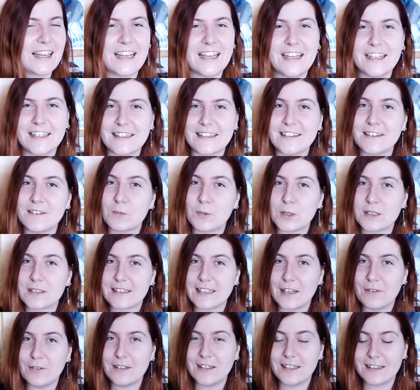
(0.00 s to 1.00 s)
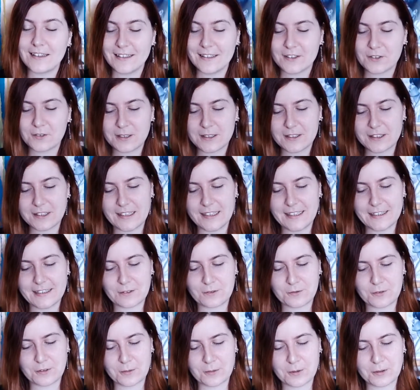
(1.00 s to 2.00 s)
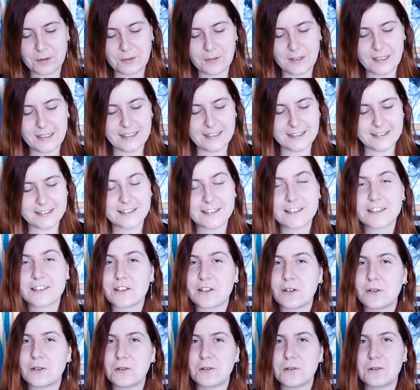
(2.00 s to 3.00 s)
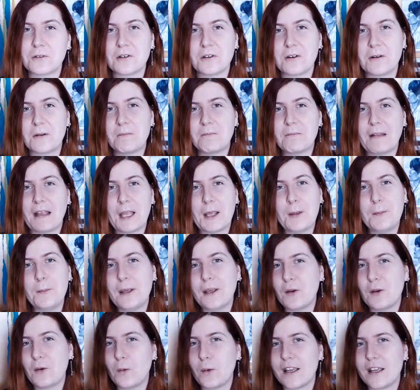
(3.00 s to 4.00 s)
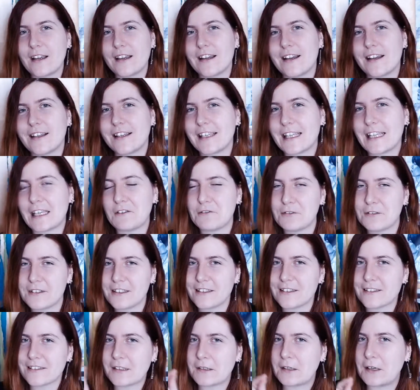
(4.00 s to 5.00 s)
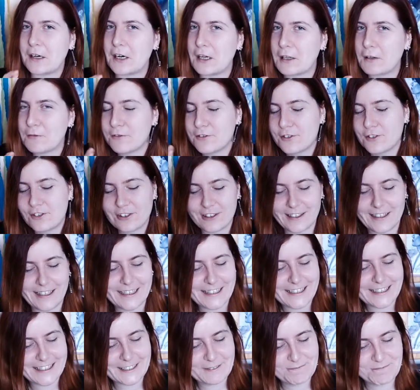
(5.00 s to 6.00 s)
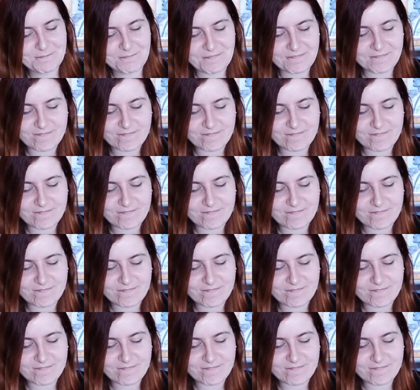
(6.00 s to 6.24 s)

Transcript: It was definitely translated from Korean, so maybe we can give this a half check.